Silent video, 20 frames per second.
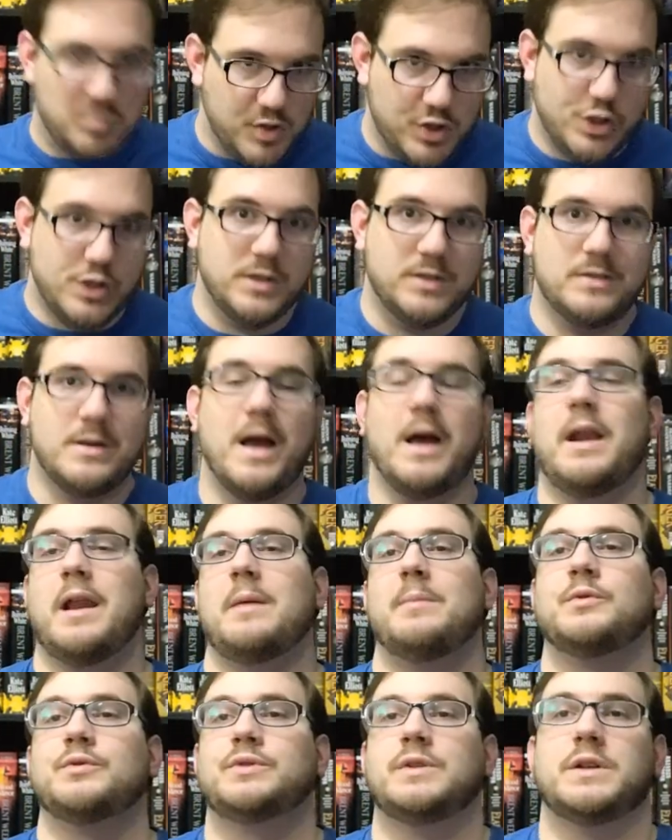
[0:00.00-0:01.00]
she's not
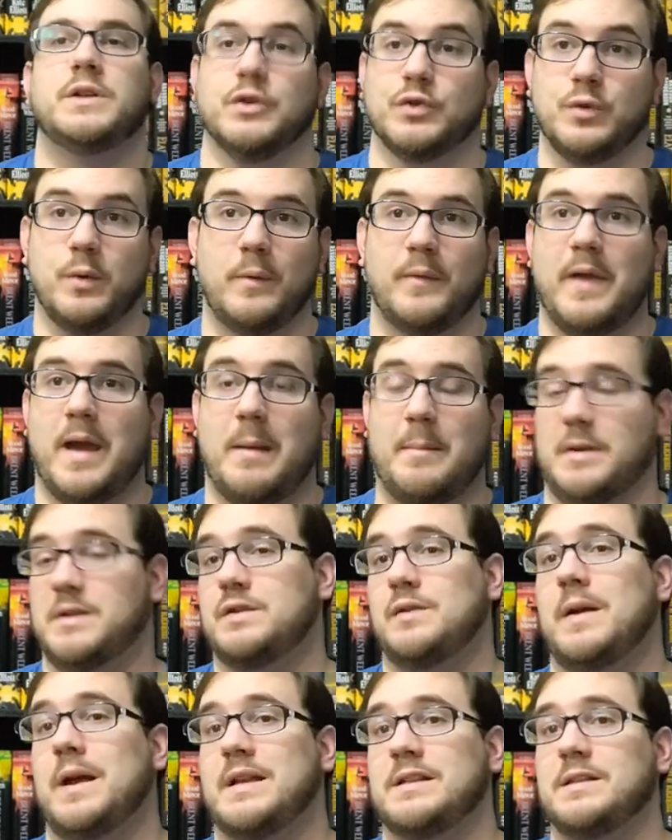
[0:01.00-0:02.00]
able to control them
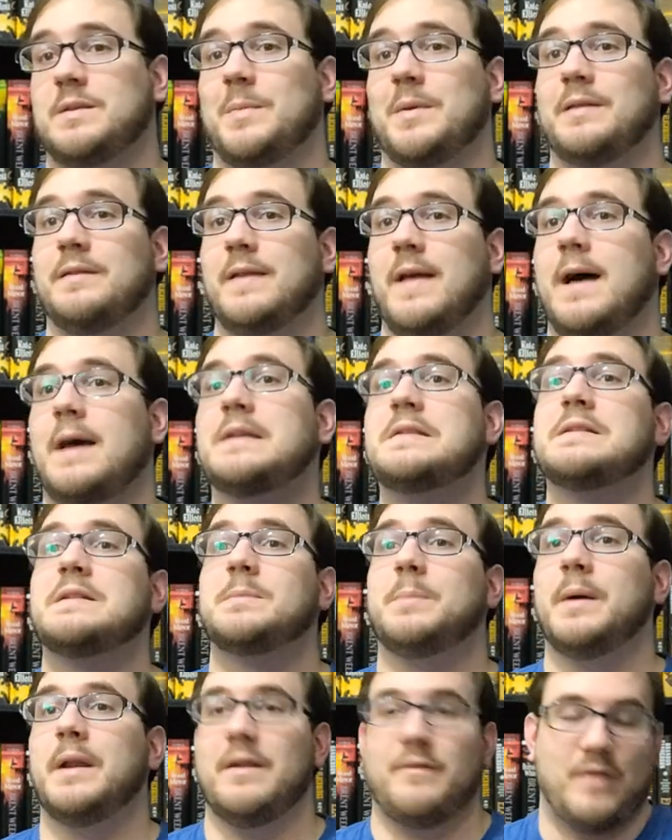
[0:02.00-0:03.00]
because there has to be
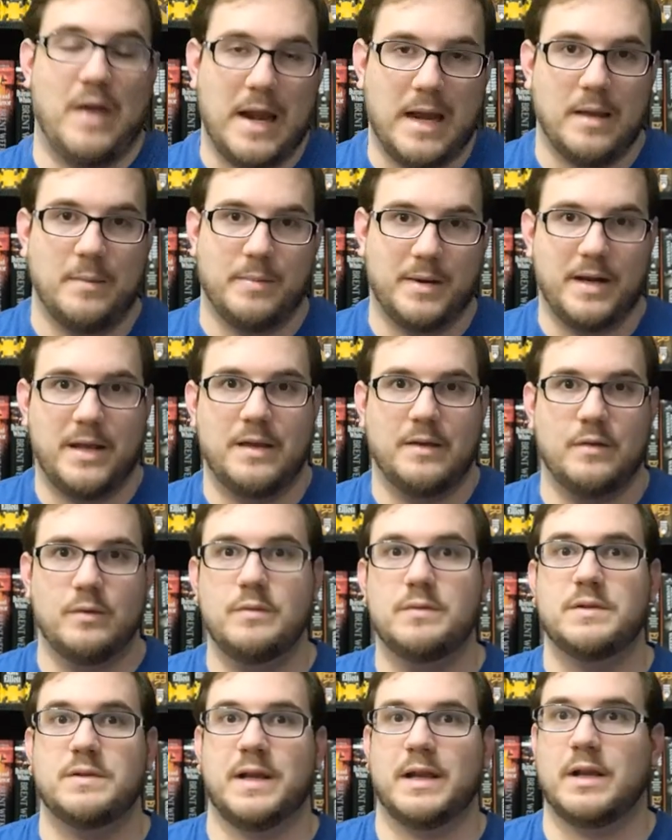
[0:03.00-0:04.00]
lust. But if anybody
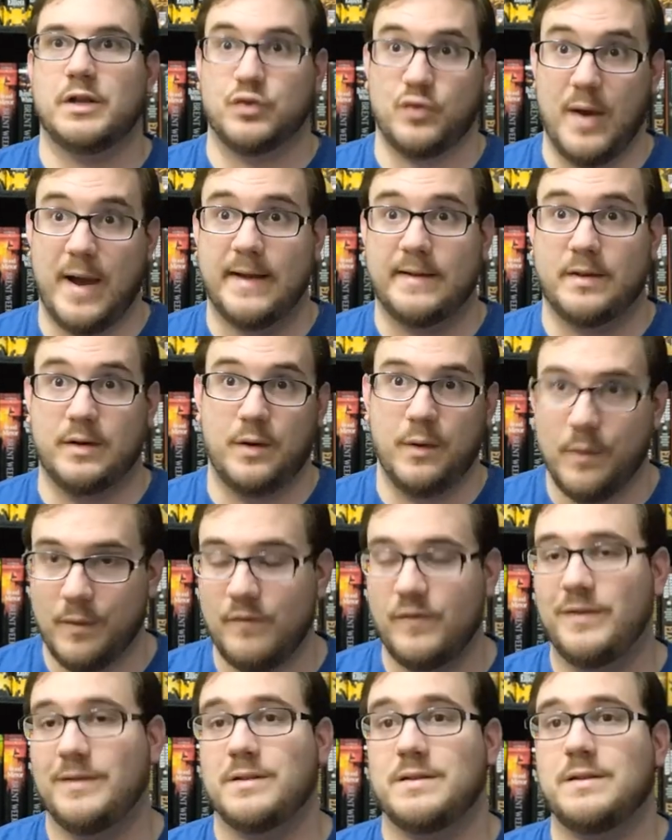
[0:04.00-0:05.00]
who's like attracted to her
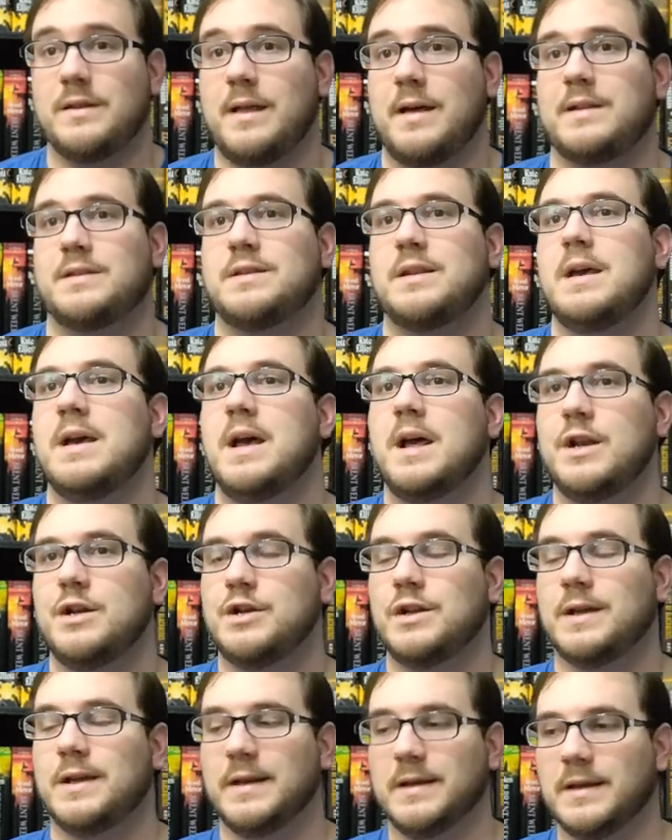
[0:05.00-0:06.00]
and feels lust,
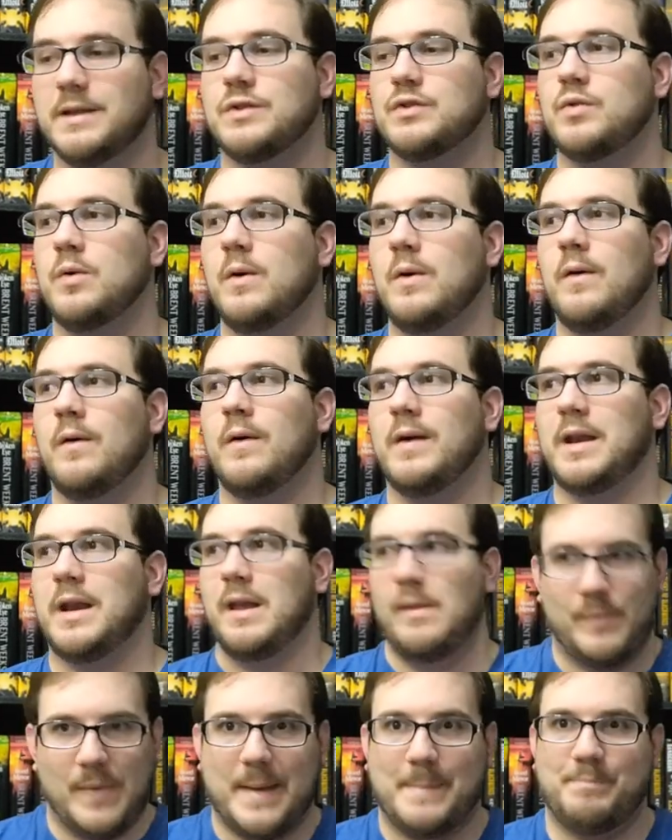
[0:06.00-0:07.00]
she can control,
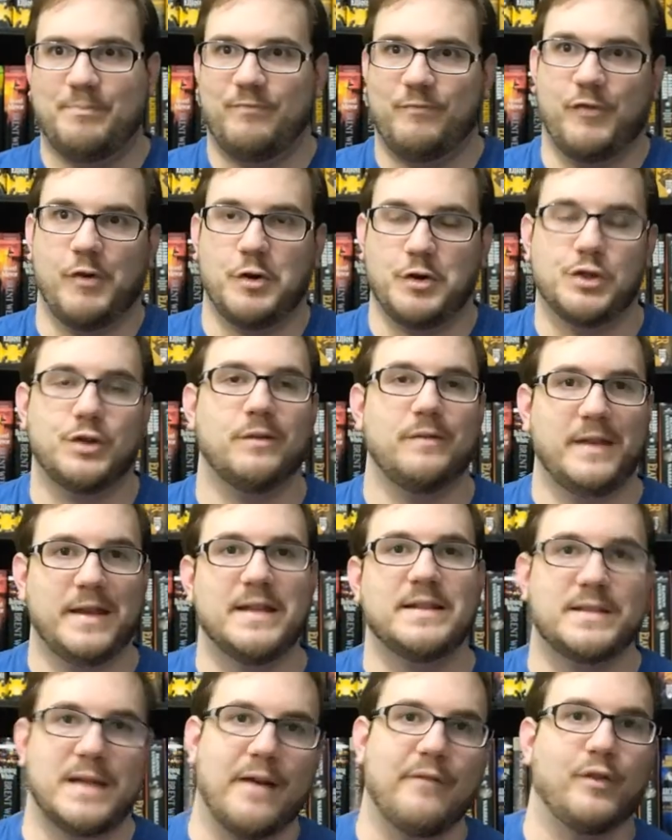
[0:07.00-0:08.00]
and that
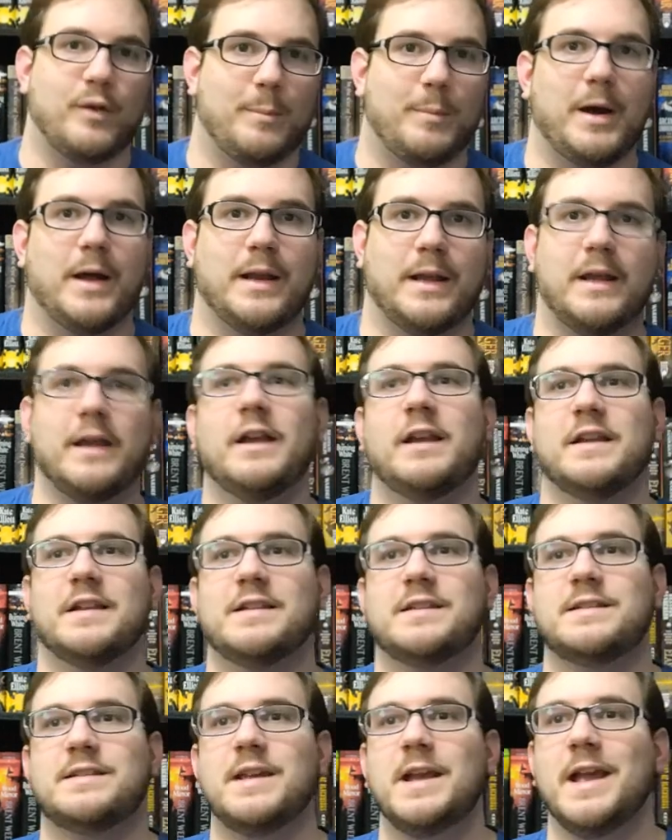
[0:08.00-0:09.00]
virtually is everybody.
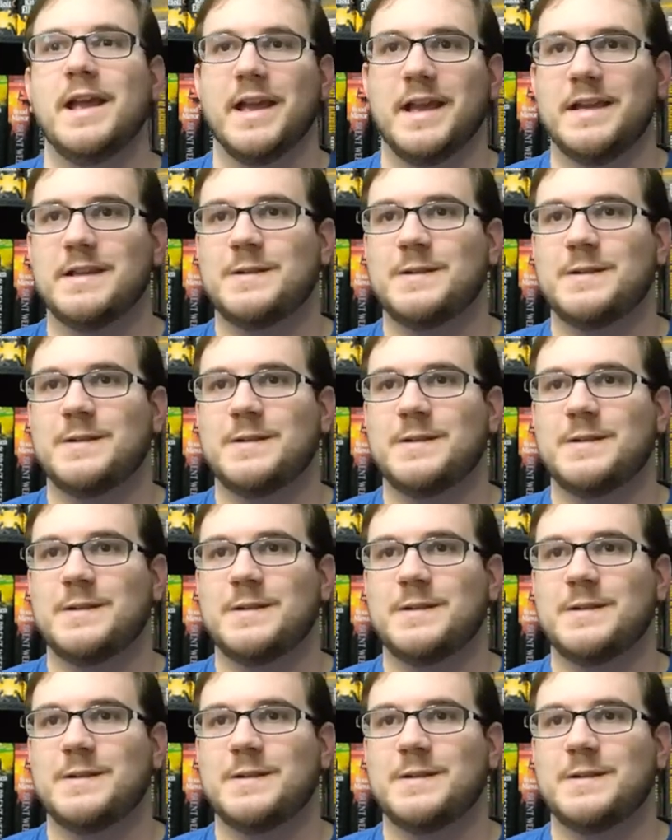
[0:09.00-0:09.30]
Is